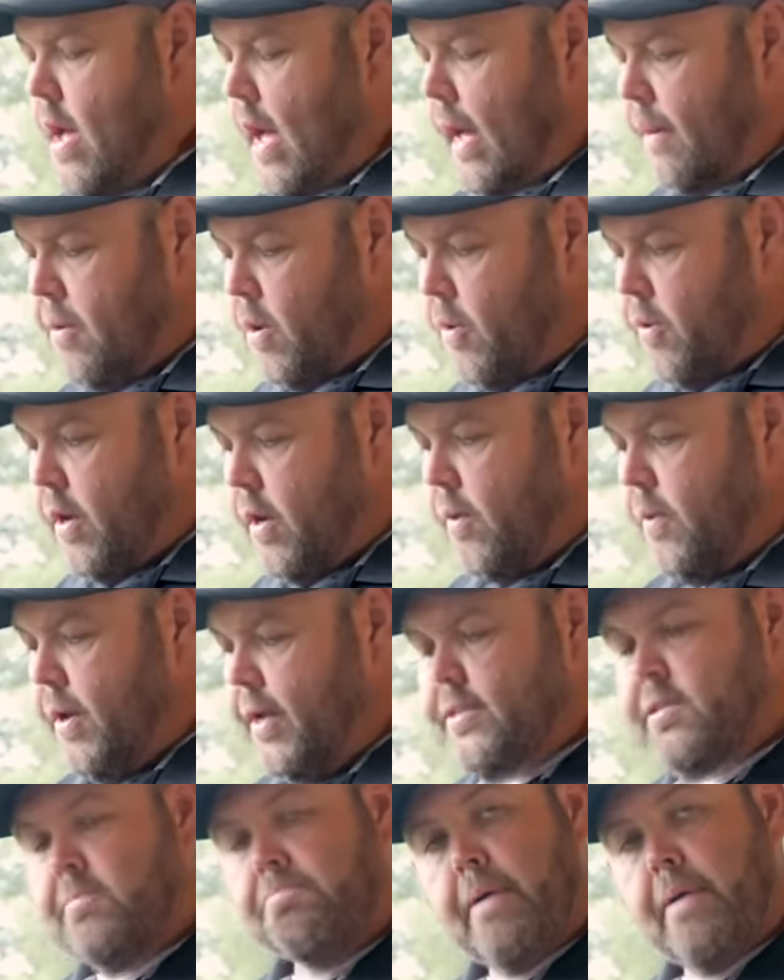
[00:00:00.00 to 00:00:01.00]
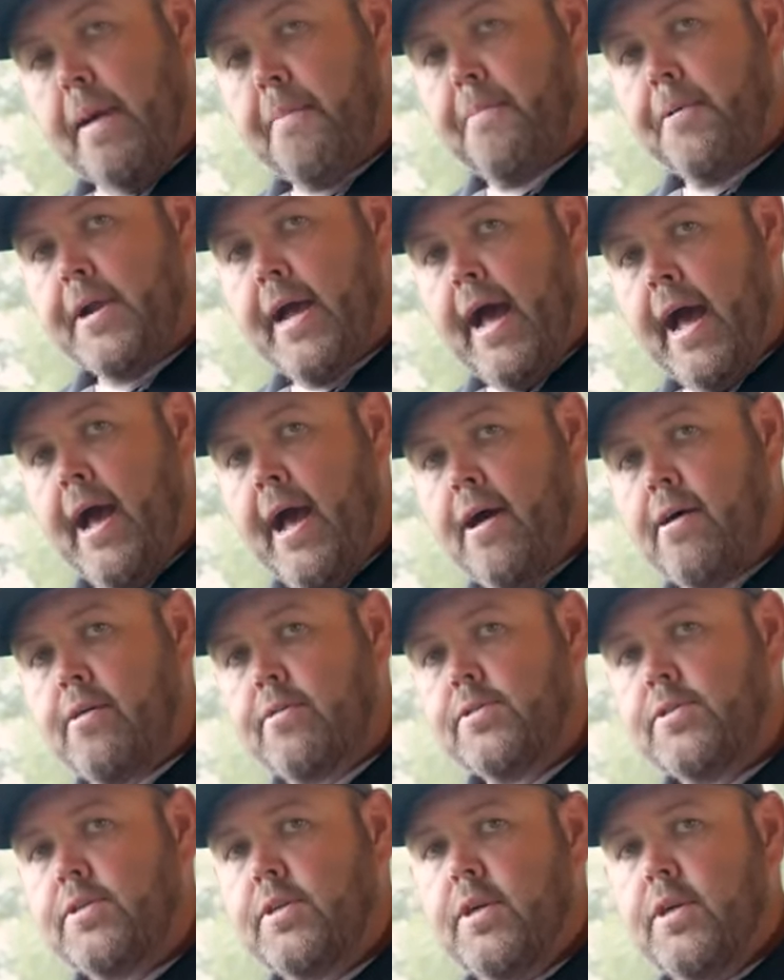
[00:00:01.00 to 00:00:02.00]
I'm gonna go get some paper
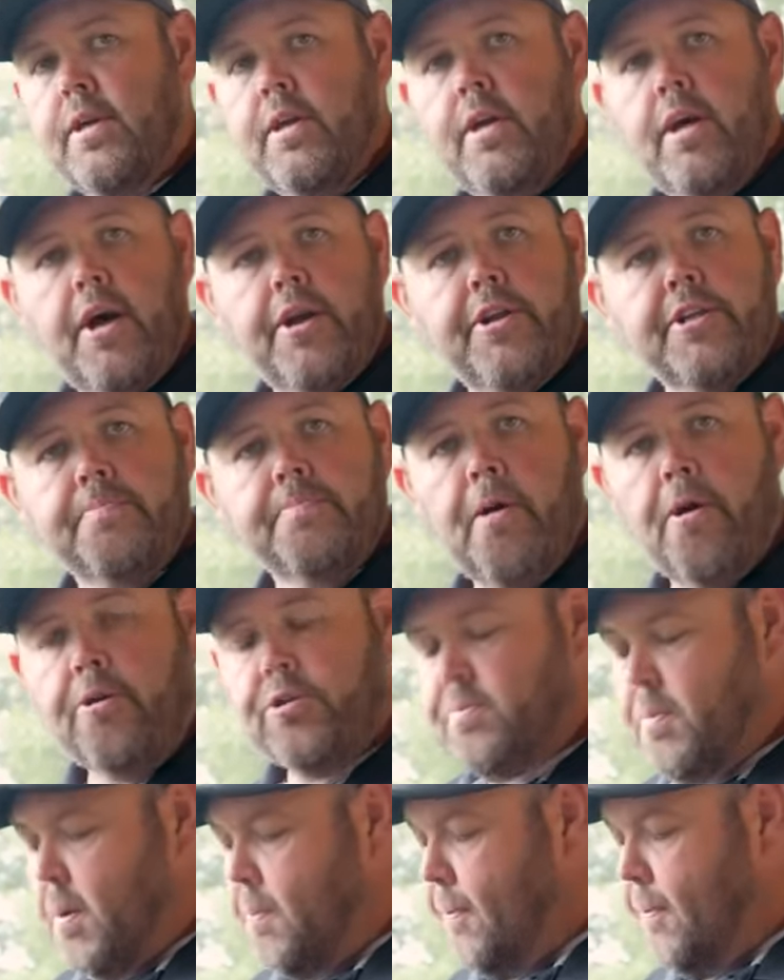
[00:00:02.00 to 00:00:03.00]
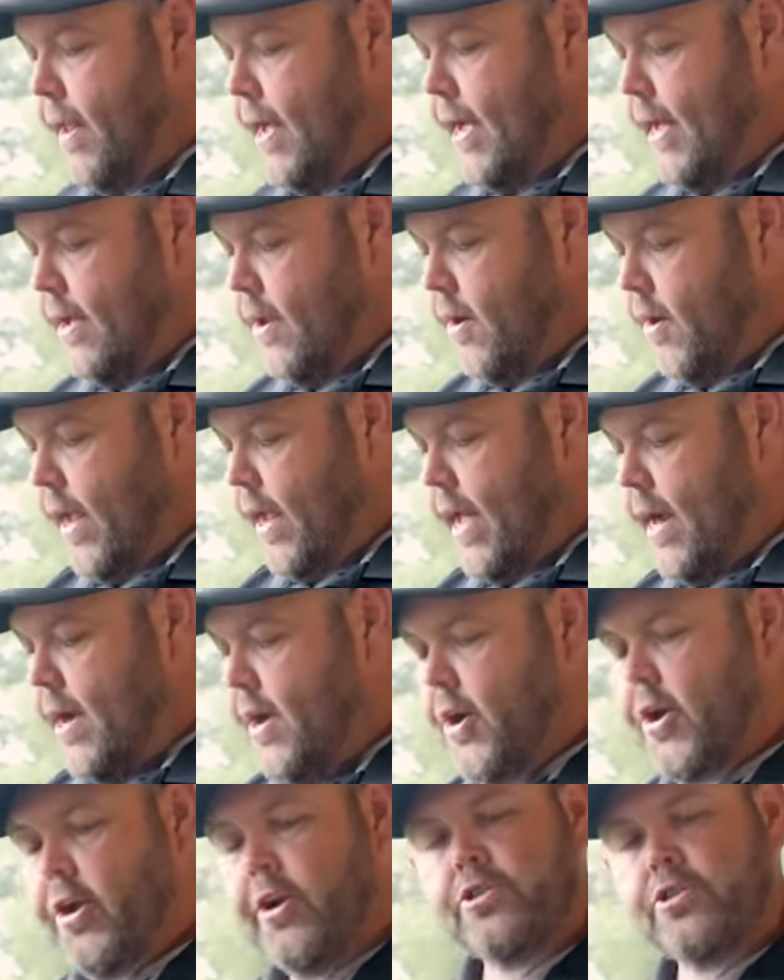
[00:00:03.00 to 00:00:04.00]
towels, a disposable plate, gonna lay it in
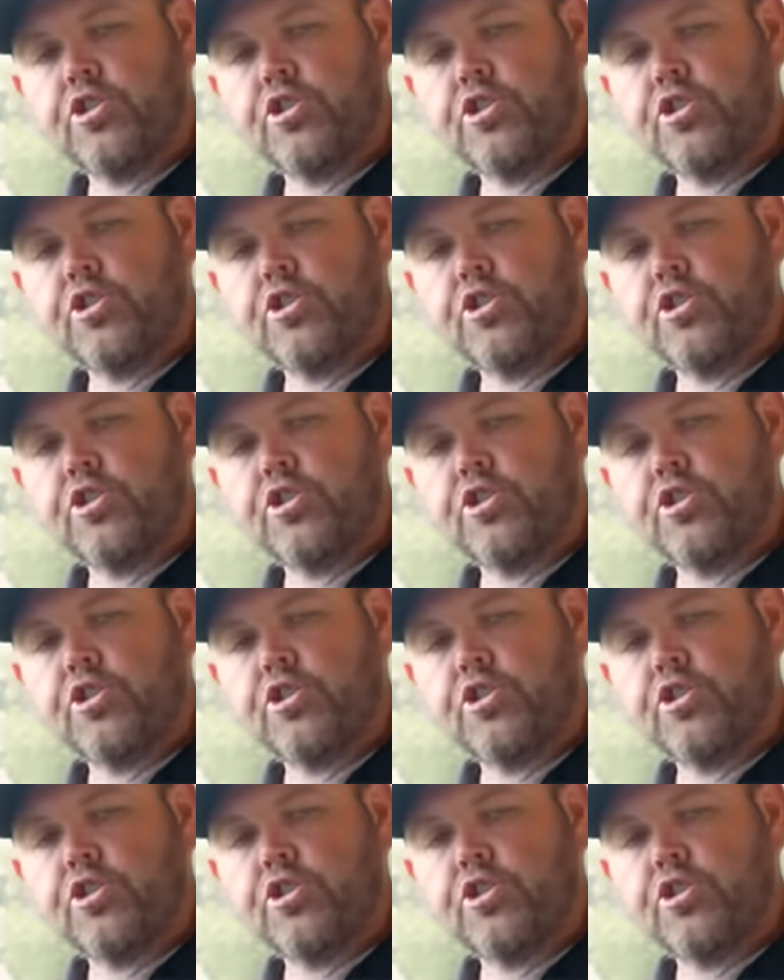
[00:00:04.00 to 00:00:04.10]
here, gonna